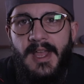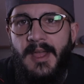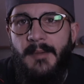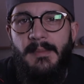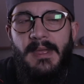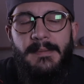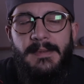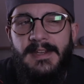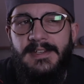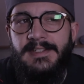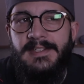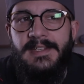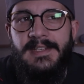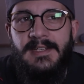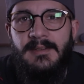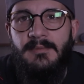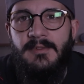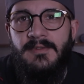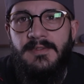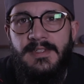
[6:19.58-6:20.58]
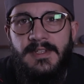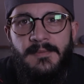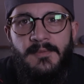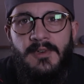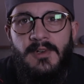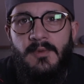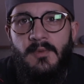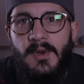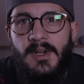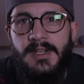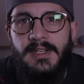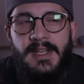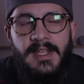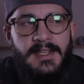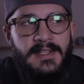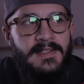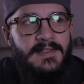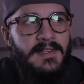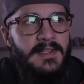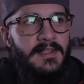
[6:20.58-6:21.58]
maybe I just need to move somewhere
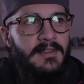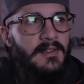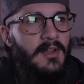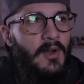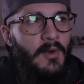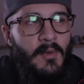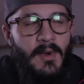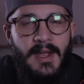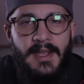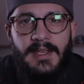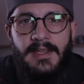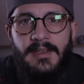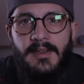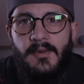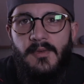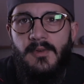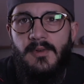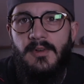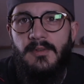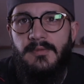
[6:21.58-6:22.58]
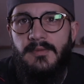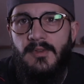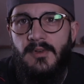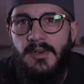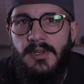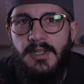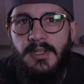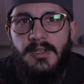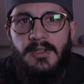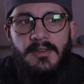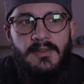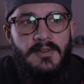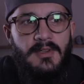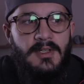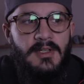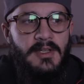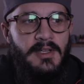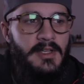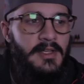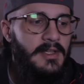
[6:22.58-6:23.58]
nice, like Hawaii or Florida
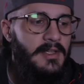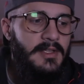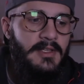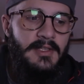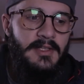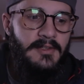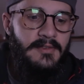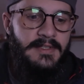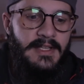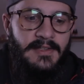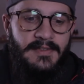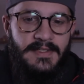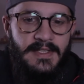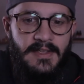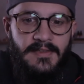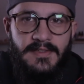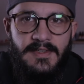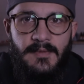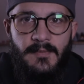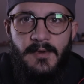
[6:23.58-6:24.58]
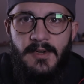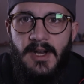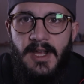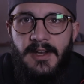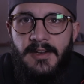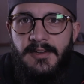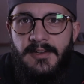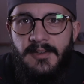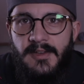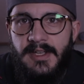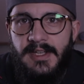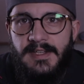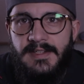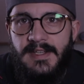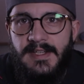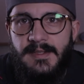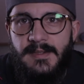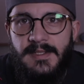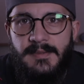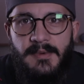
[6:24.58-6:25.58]
or, you know, down south somewhere. I don't know. I guess
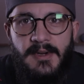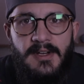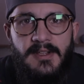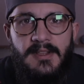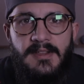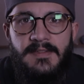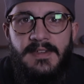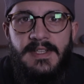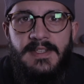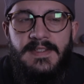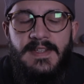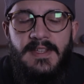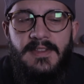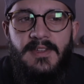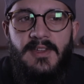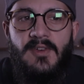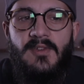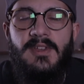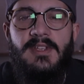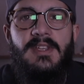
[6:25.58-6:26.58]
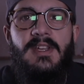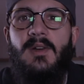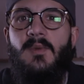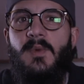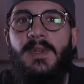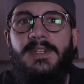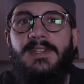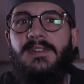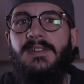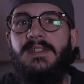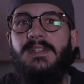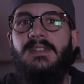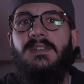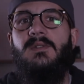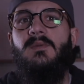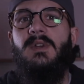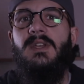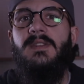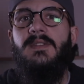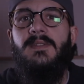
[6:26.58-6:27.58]
that's just part of living in South Dakota. You got winter to deal
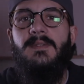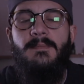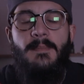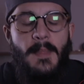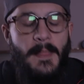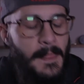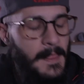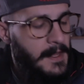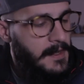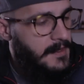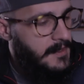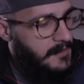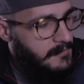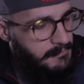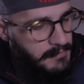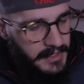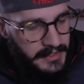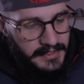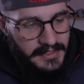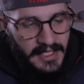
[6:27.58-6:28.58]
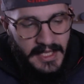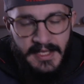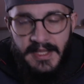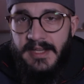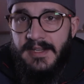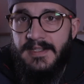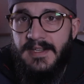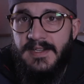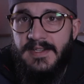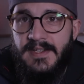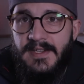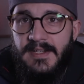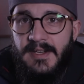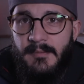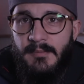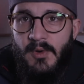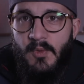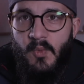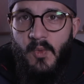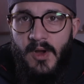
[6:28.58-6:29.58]
with. But that leads us to
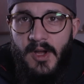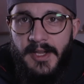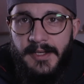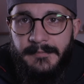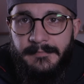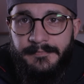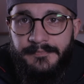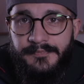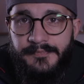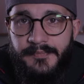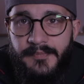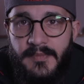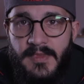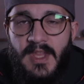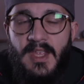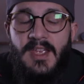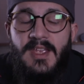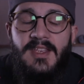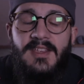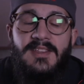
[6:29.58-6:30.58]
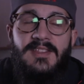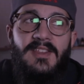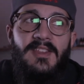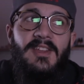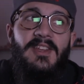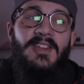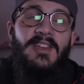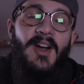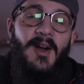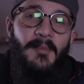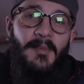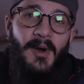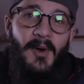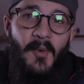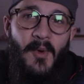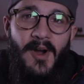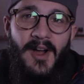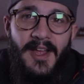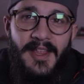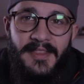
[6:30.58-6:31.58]
number one. So the number
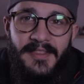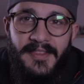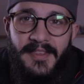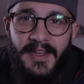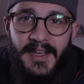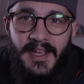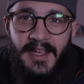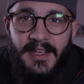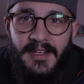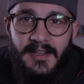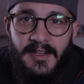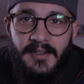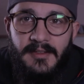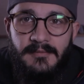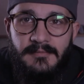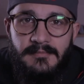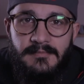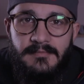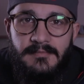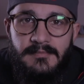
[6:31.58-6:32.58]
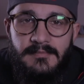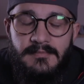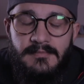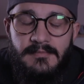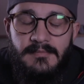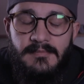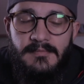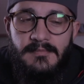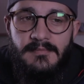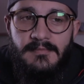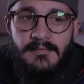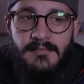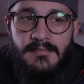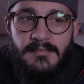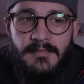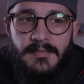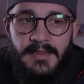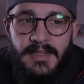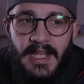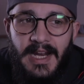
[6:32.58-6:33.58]
one thing
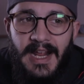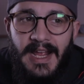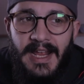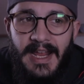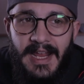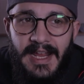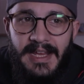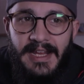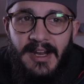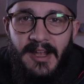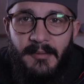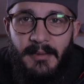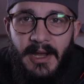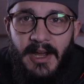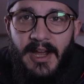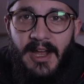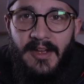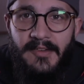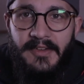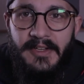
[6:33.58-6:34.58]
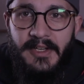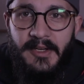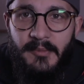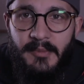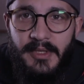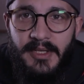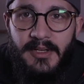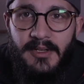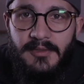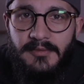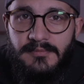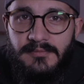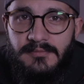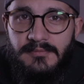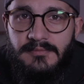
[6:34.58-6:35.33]
that I hate about having a beard